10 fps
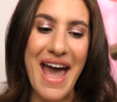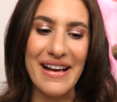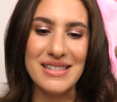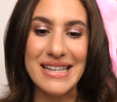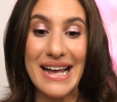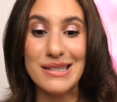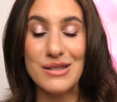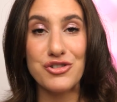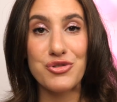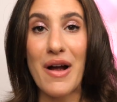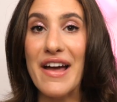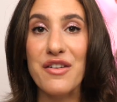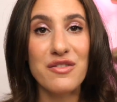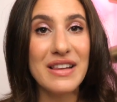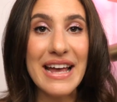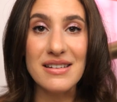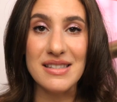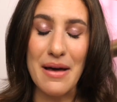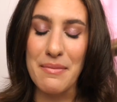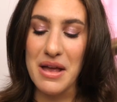excess dry flakes
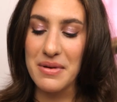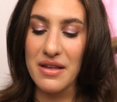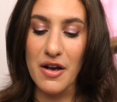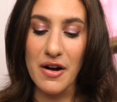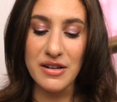that may be there.